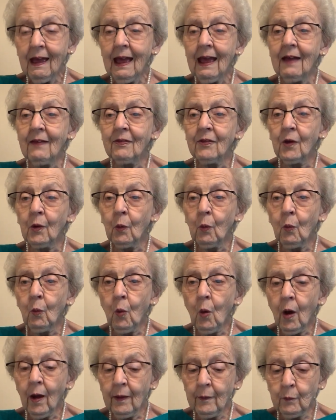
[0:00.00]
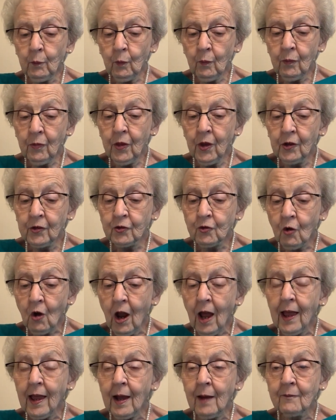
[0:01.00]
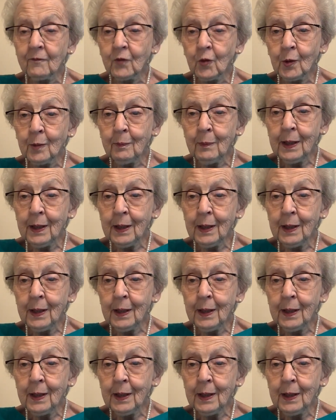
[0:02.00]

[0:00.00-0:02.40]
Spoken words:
And what the triumph would